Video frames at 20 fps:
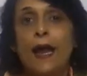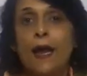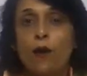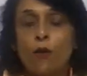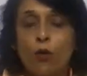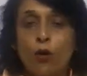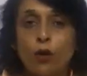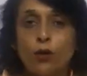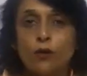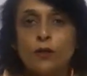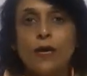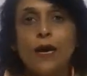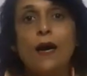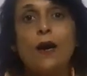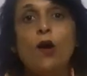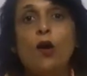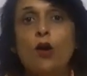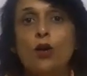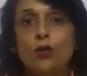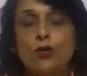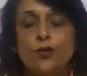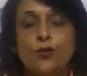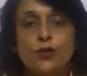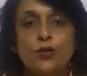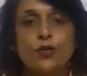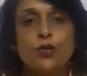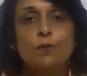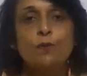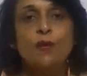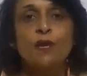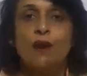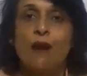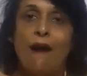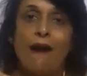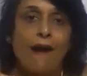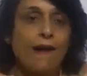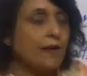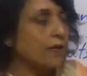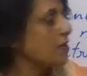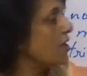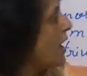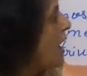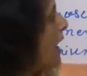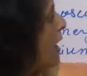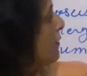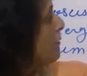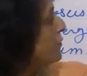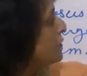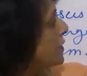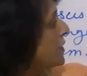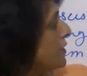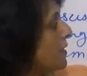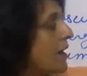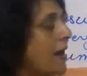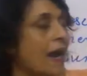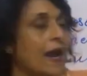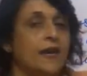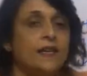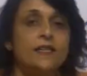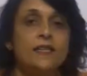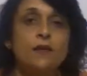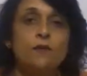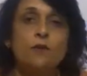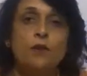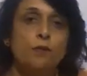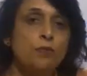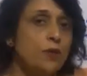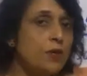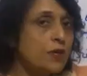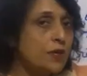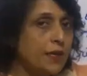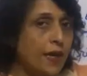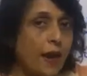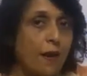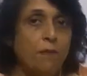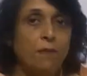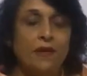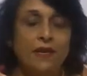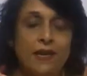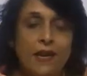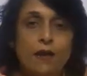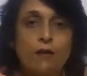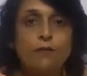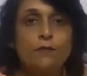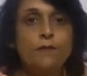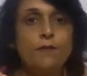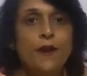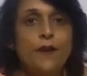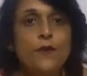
aorta or systemic arch. After arising from the same left